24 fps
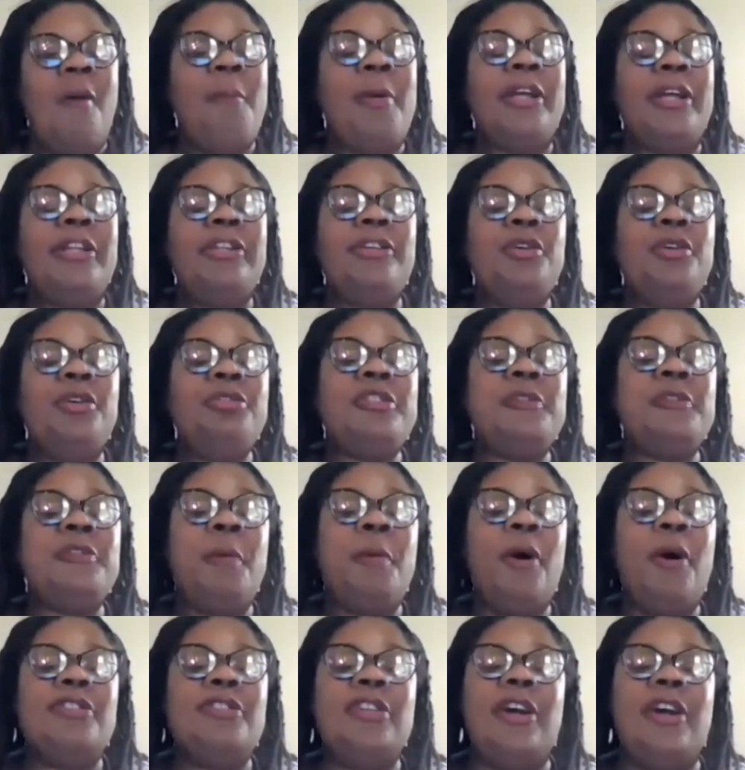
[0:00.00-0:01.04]
but used
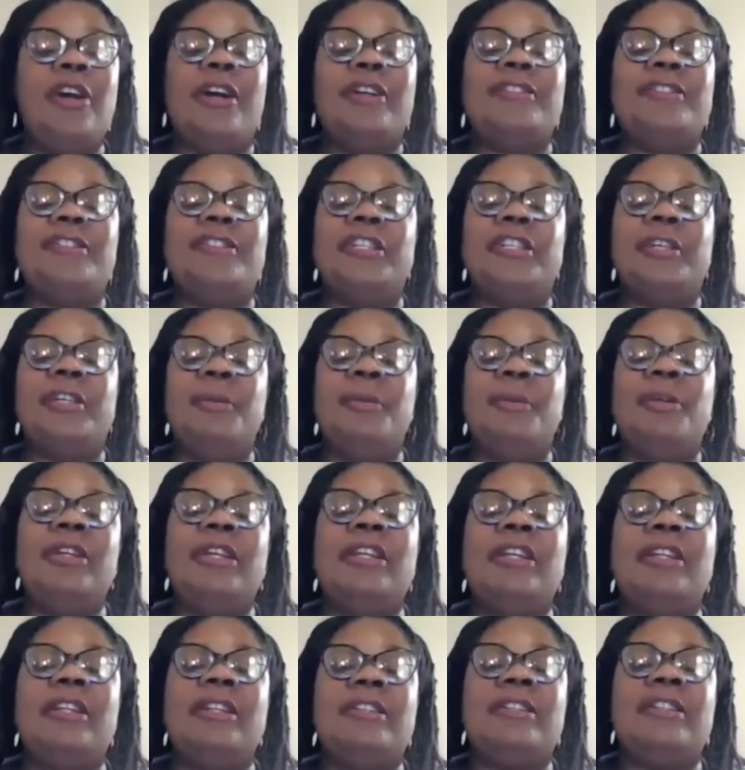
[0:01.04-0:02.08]
postcards to
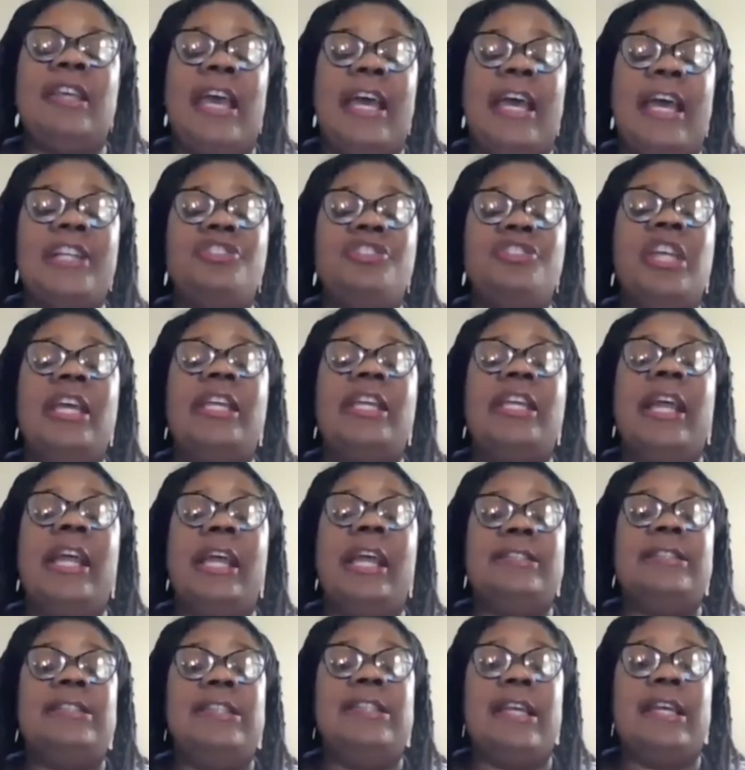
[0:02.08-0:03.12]
communicate to educate
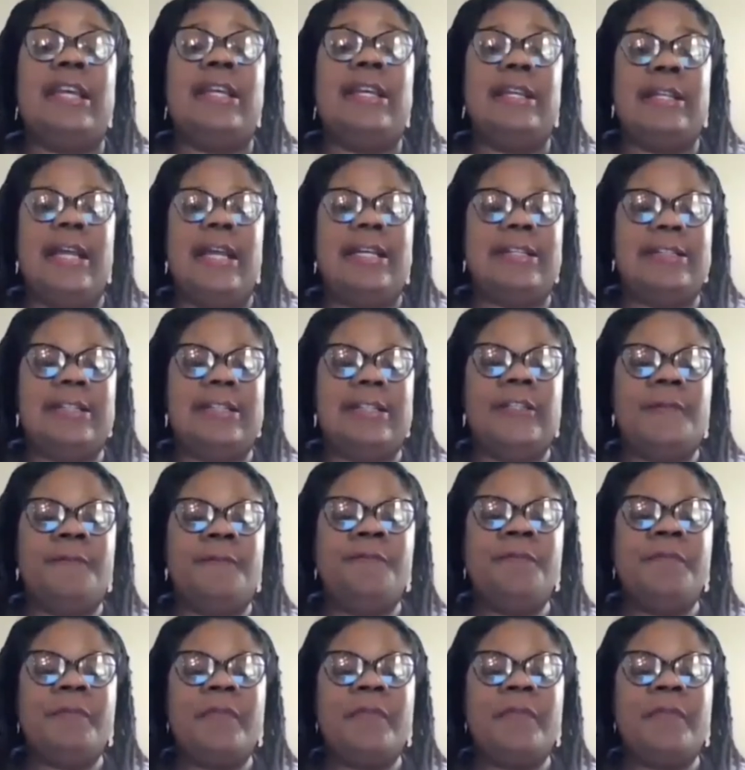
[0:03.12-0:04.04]
and stay connected.